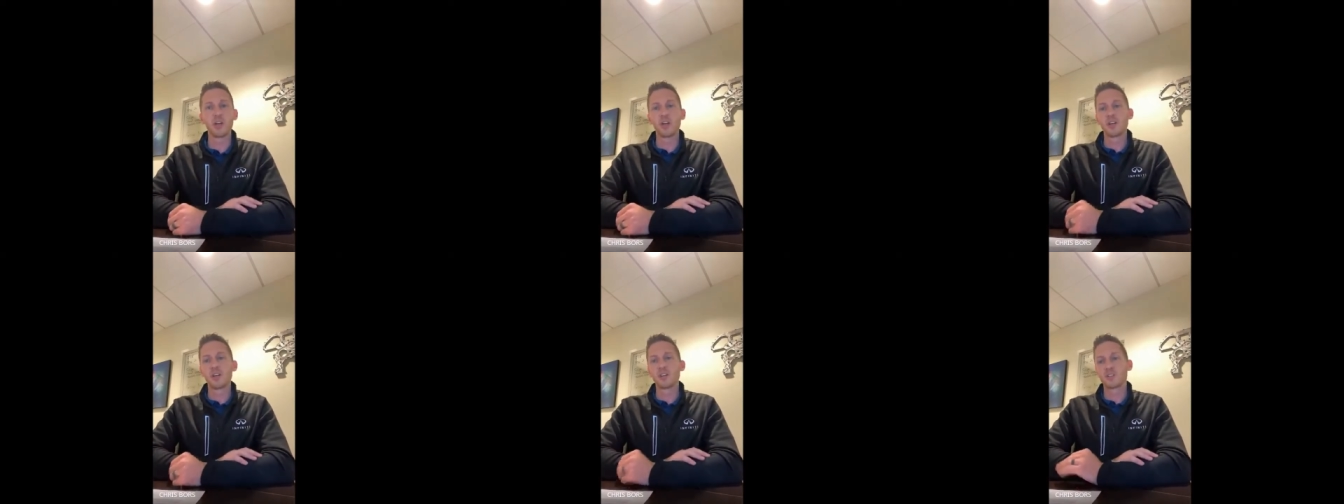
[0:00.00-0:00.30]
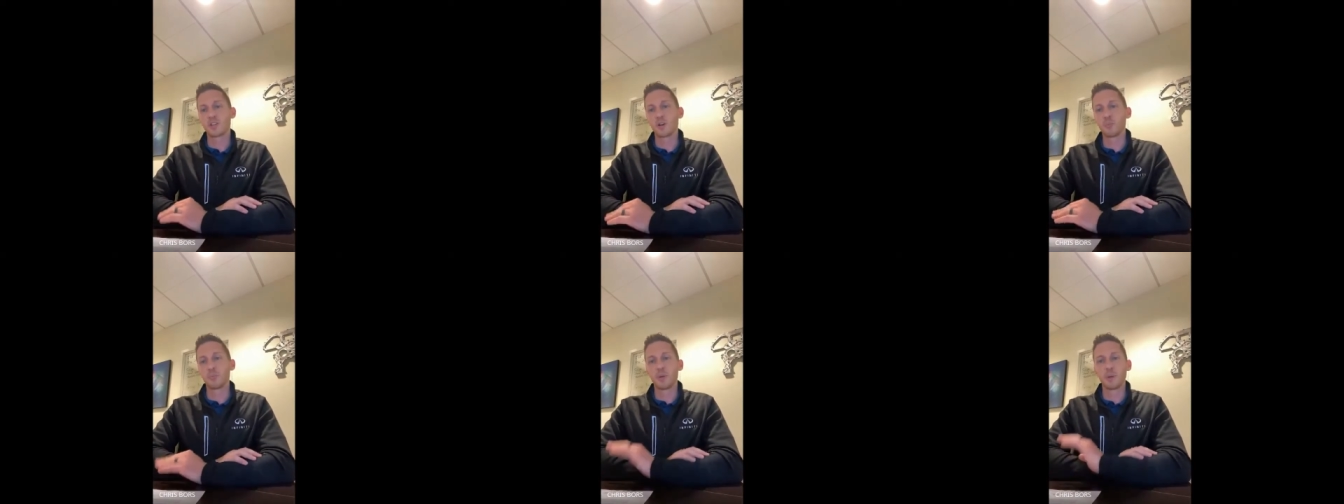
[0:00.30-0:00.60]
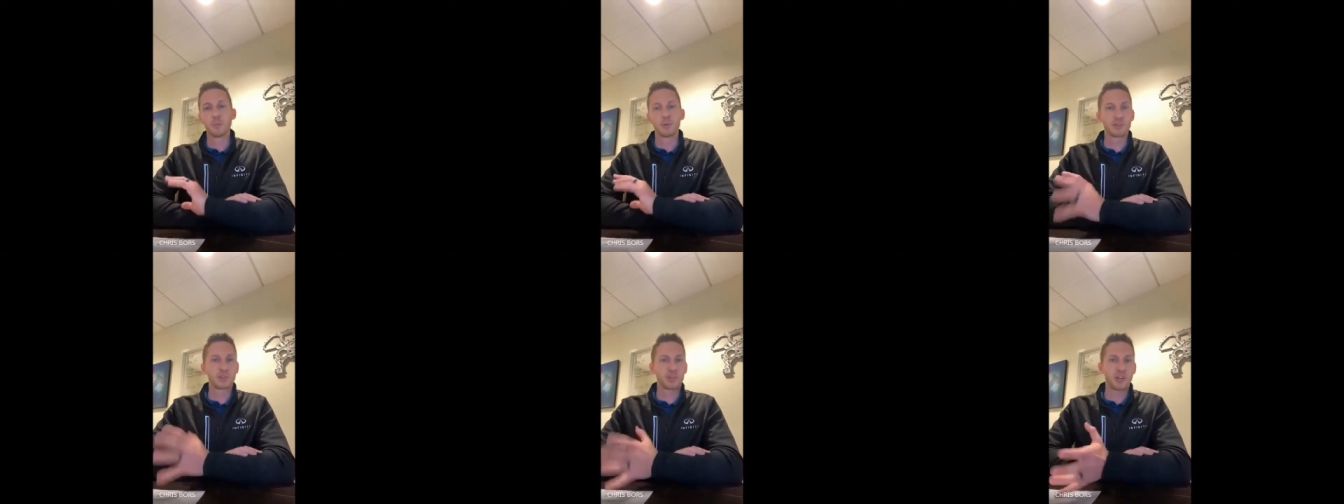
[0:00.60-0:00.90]
Some
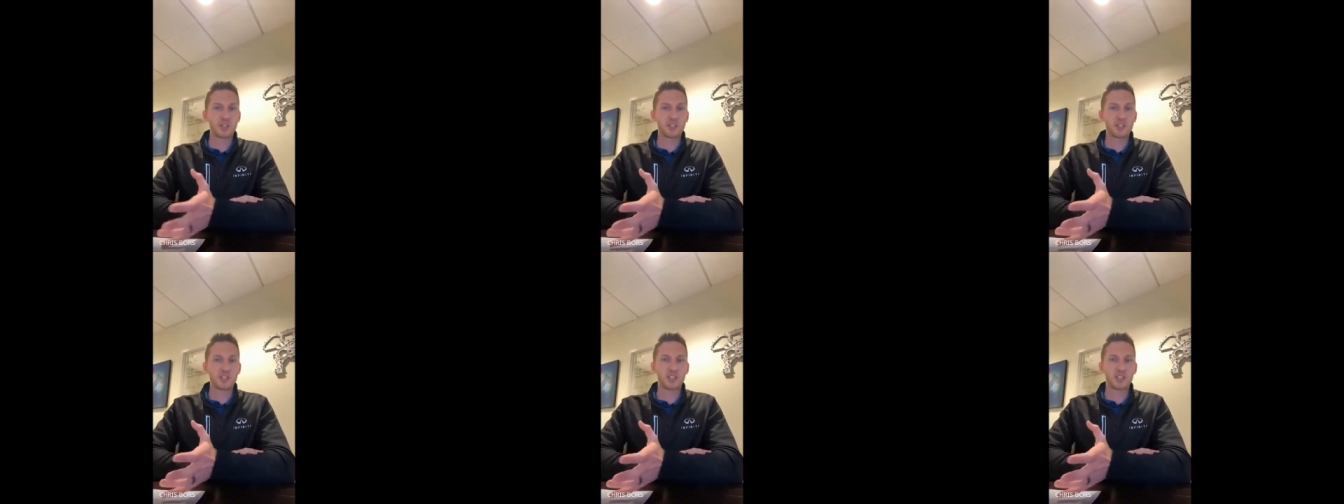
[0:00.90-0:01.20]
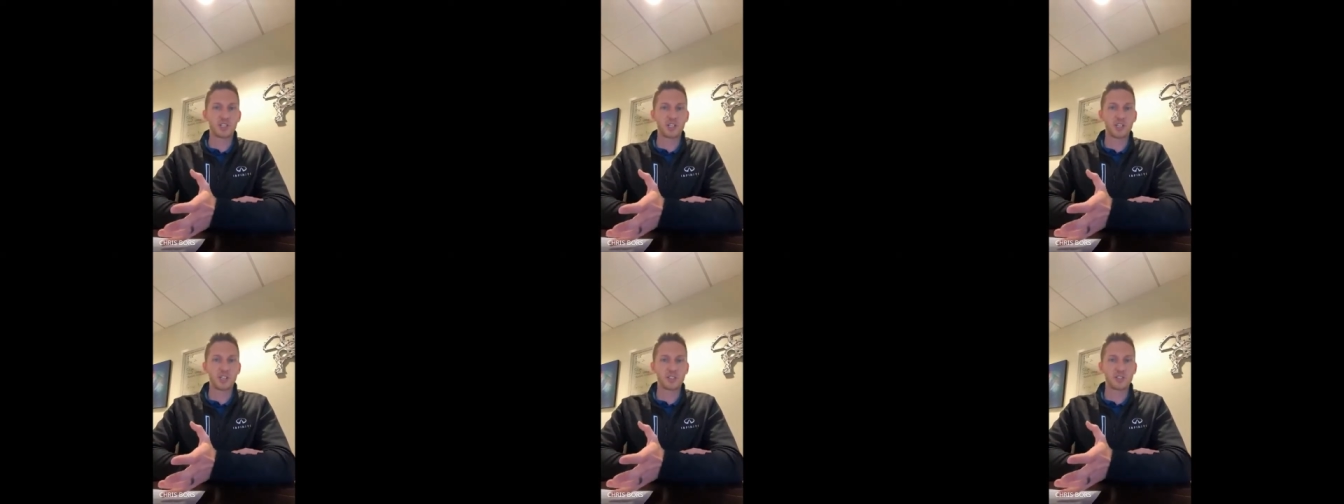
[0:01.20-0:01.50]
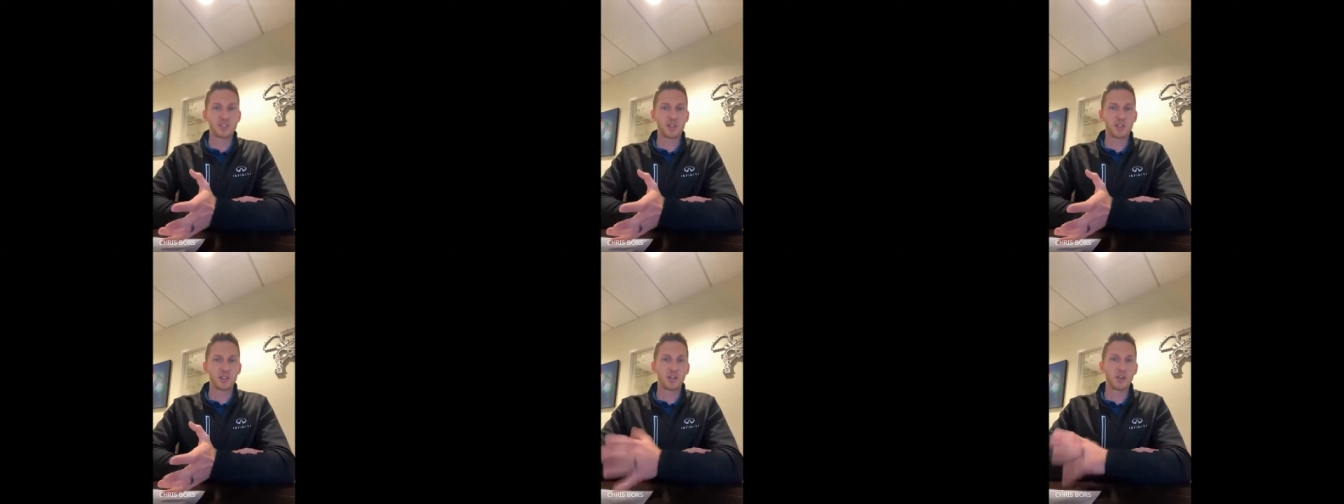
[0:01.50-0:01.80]
people transitioned
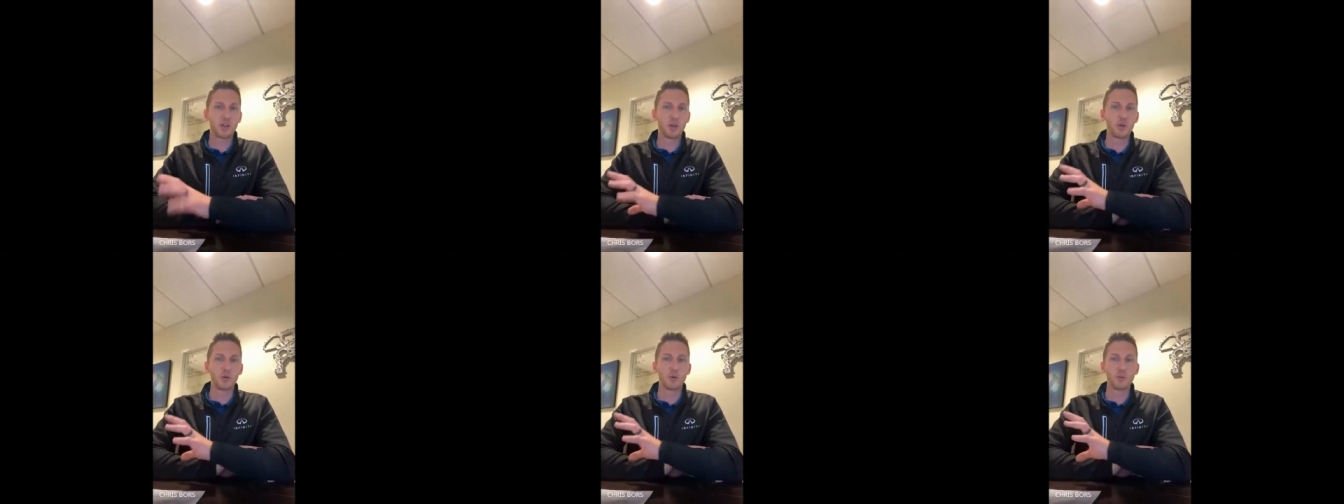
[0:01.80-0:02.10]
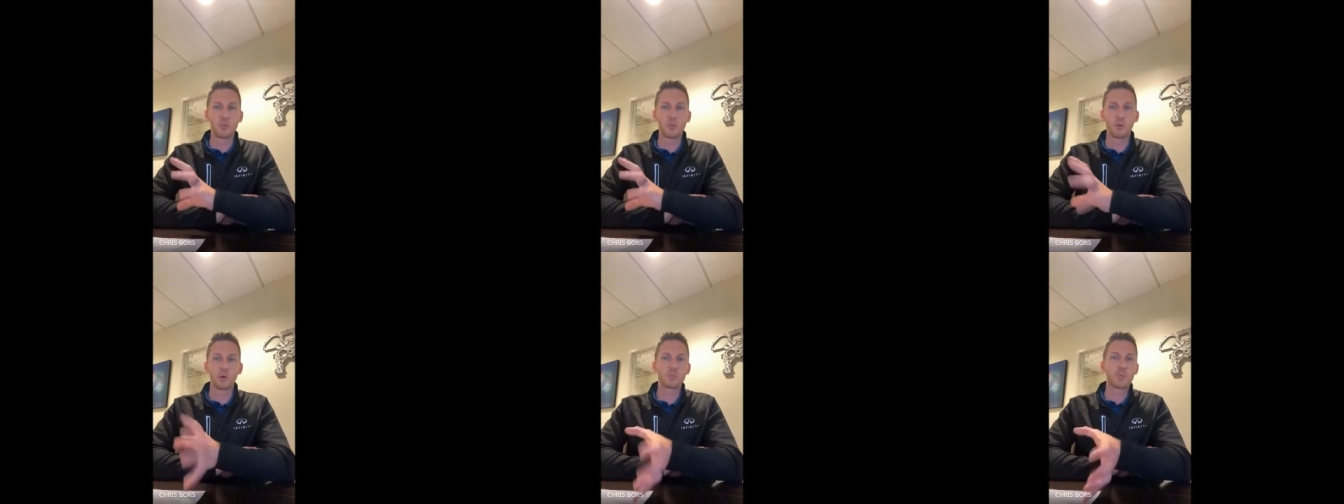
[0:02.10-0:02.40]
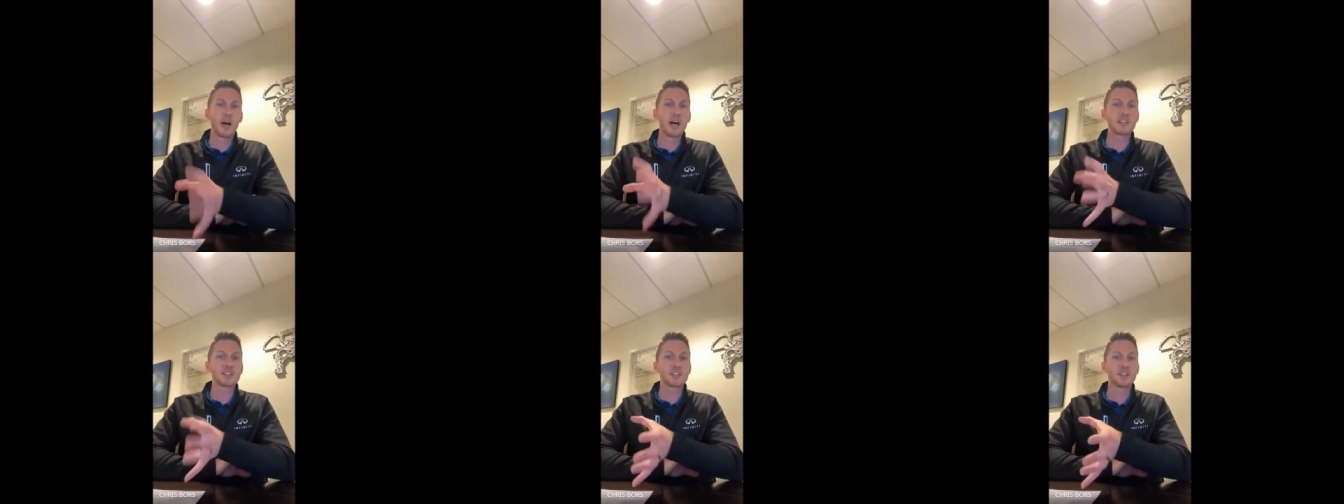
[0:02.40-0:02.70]
into the new, more
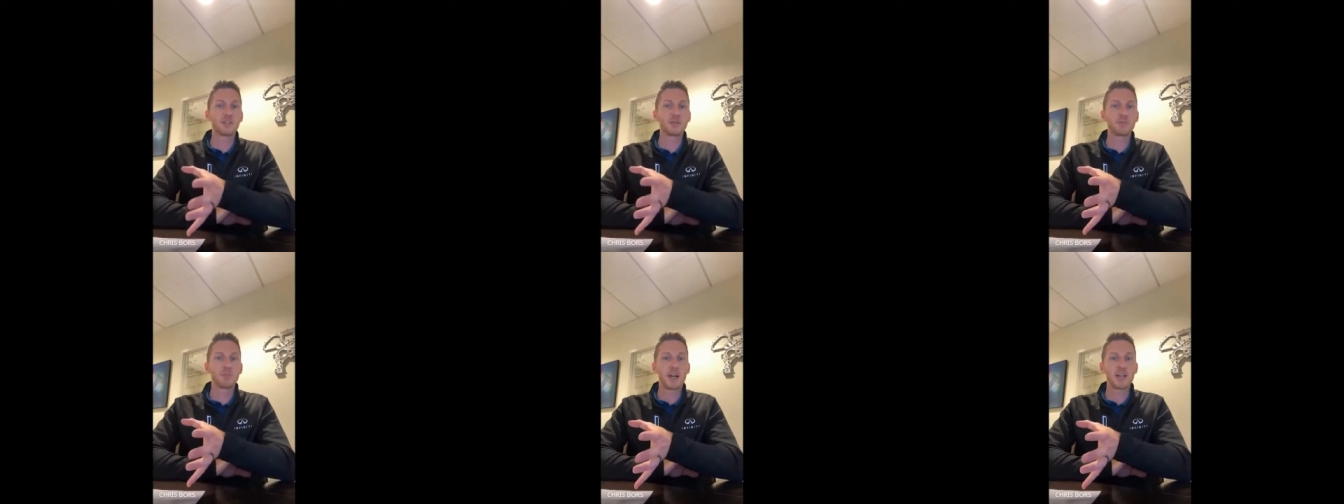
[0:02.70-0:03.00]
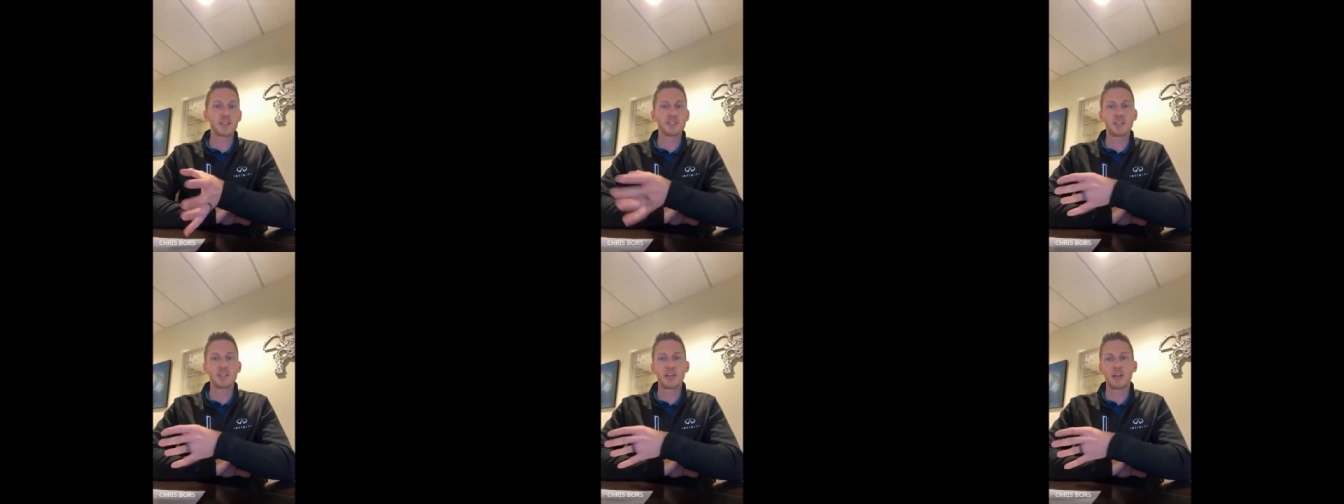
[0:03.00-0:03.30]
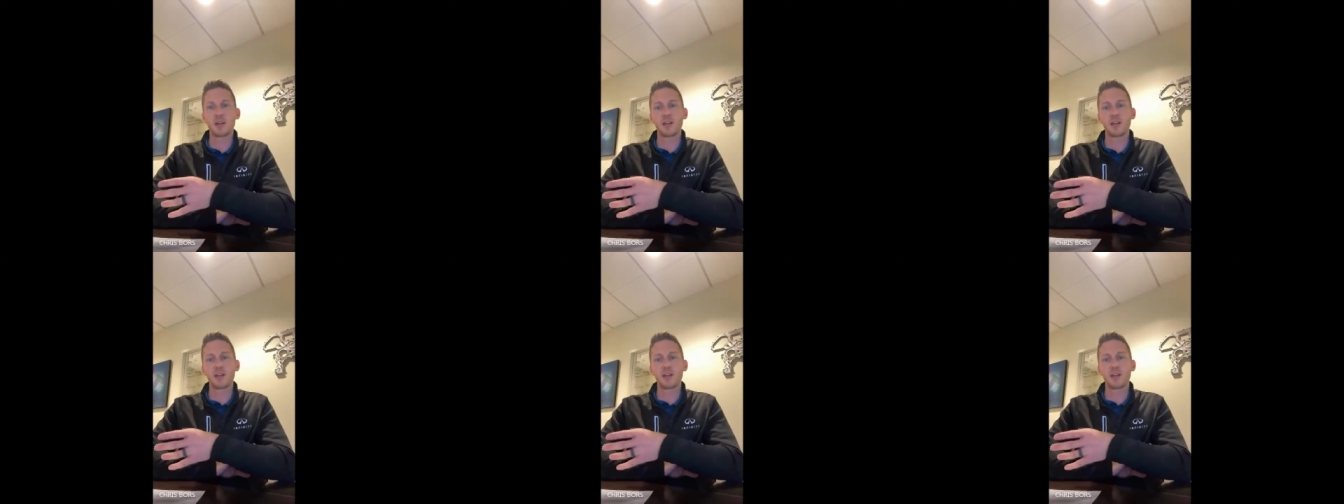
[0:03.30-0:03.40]
positive mindset.